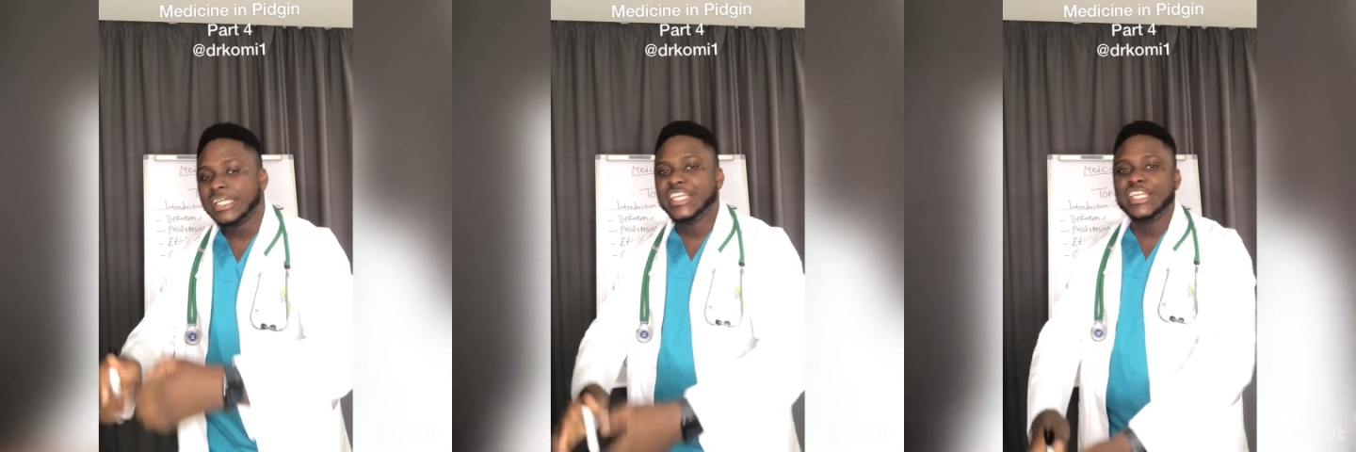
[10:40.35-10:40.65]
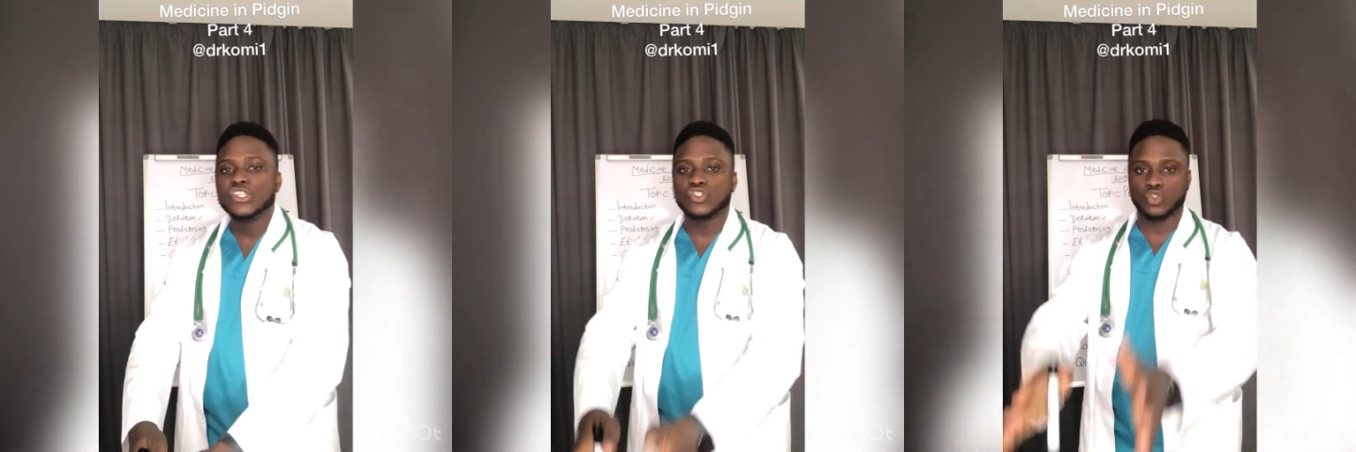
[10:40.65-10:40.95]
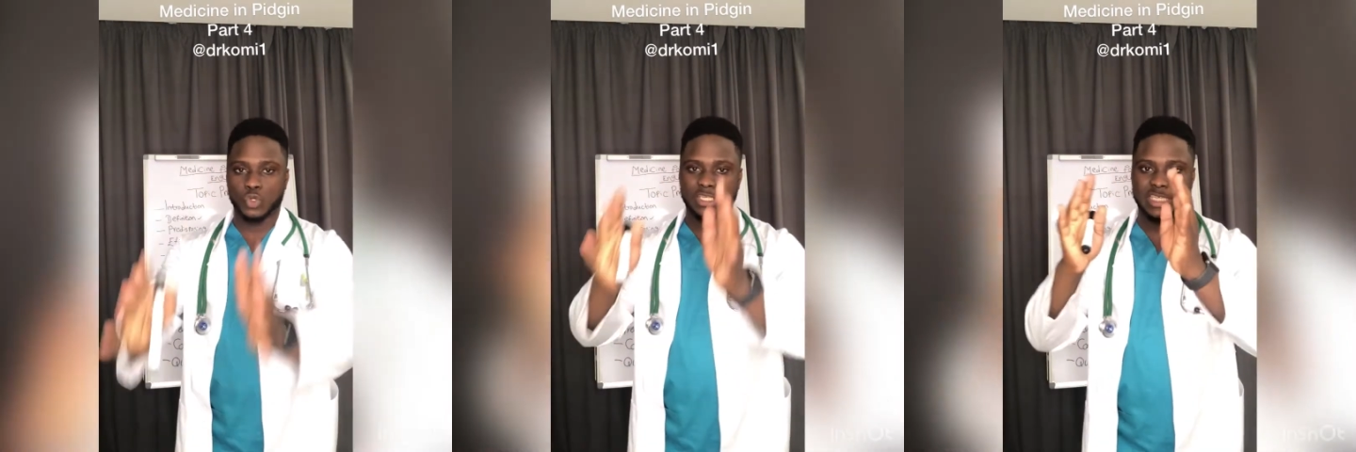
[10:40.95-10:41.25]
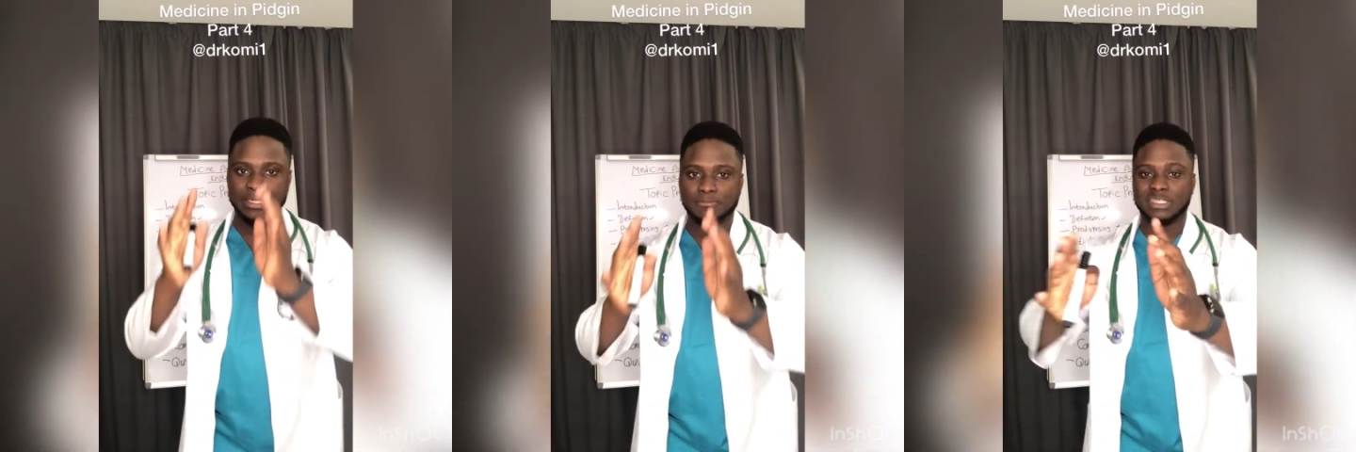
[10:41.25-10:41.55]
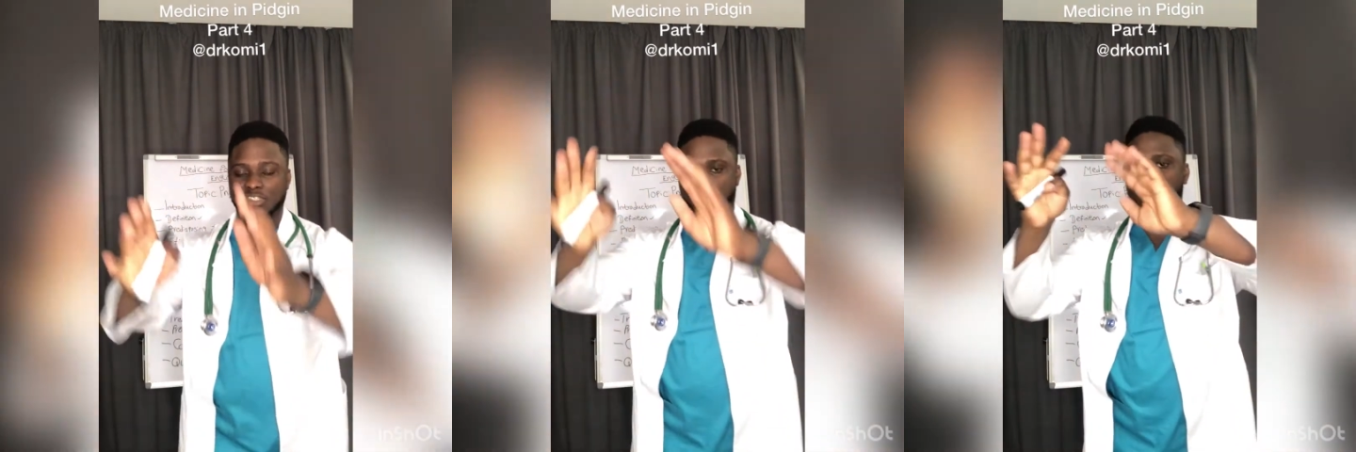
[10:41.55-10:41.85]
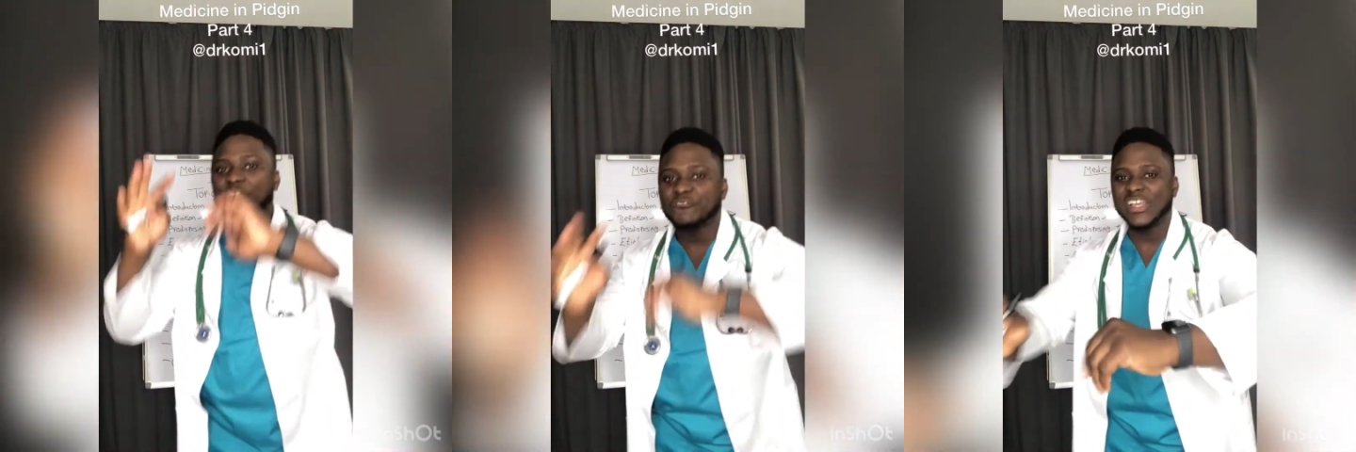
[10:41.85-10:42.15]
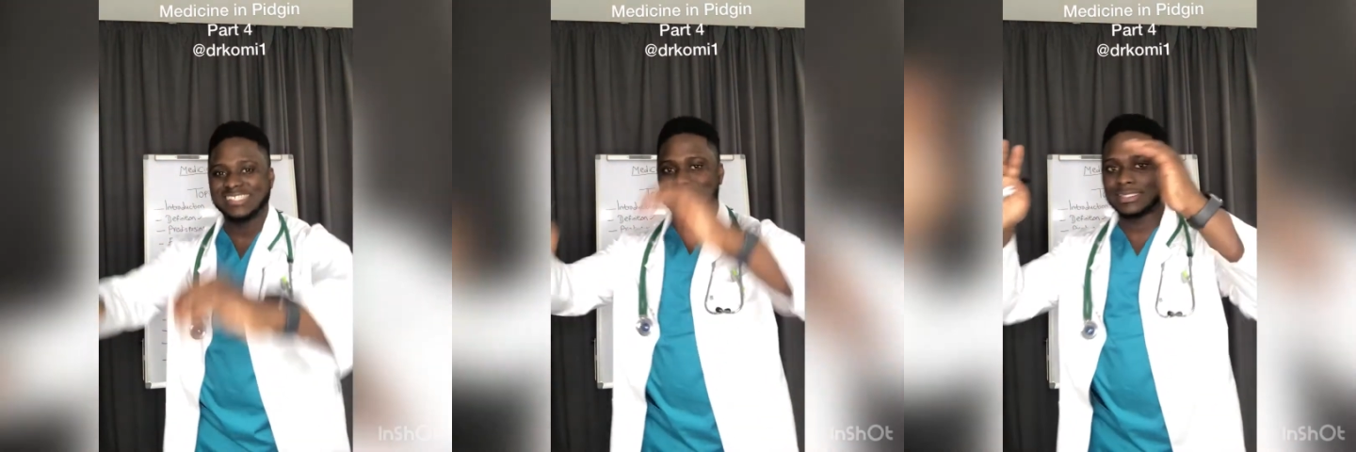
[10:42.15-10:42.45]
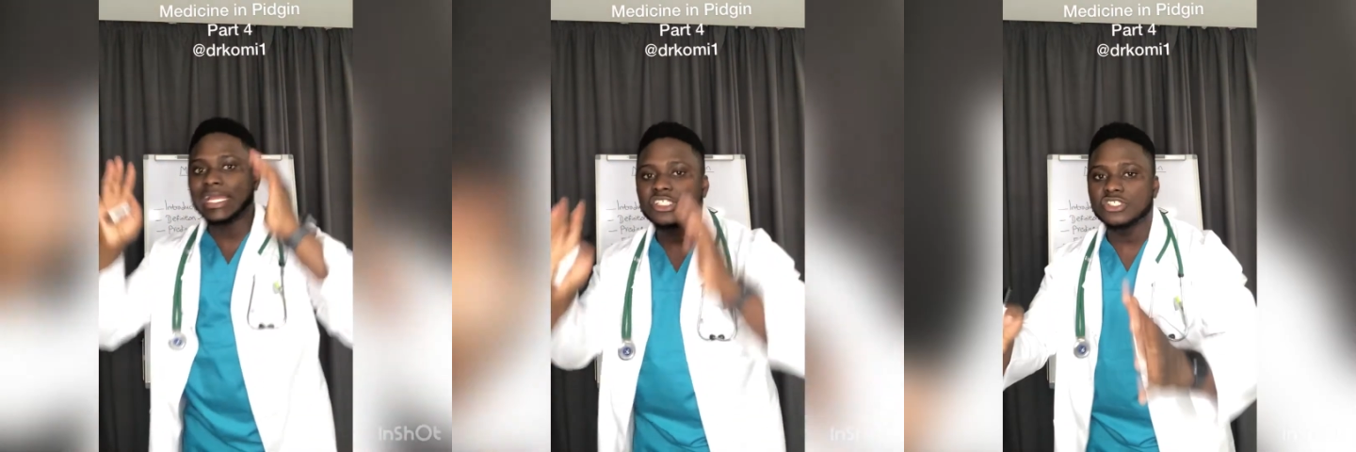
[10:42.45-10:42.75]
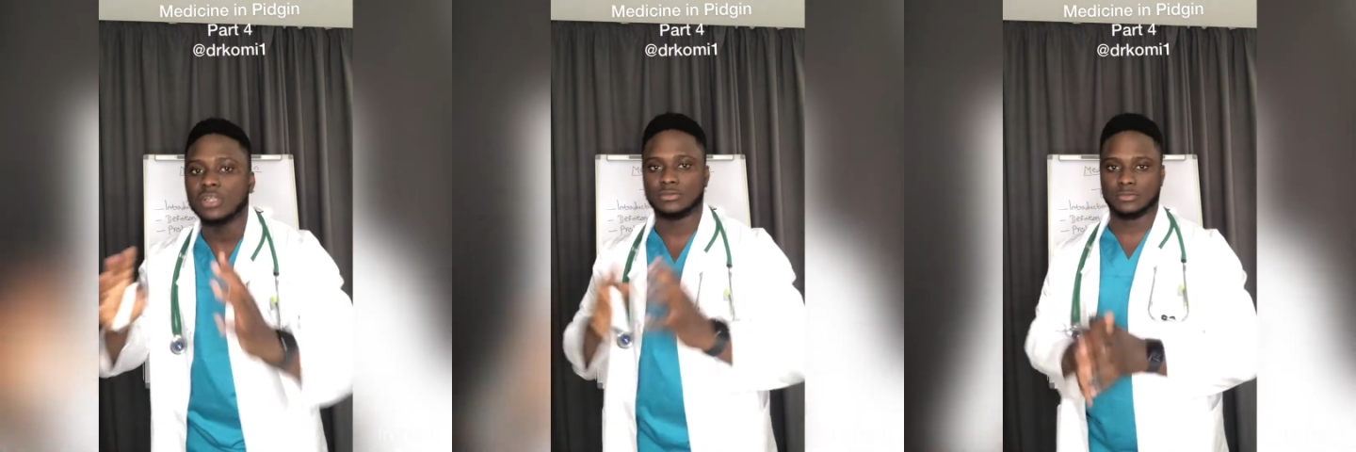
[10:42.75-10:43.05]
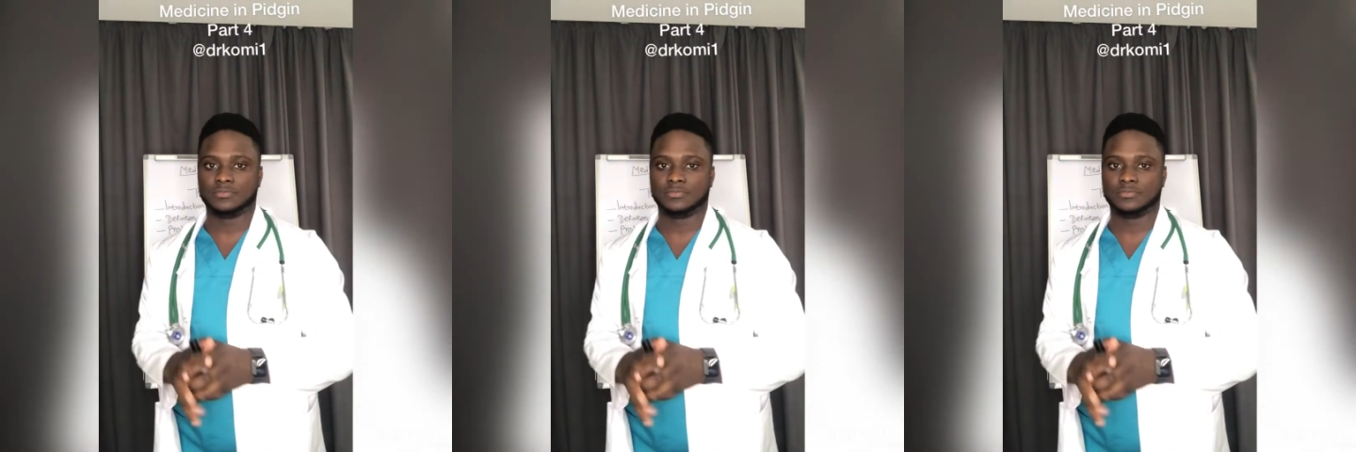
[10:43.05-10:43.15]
is to keep the surface tension,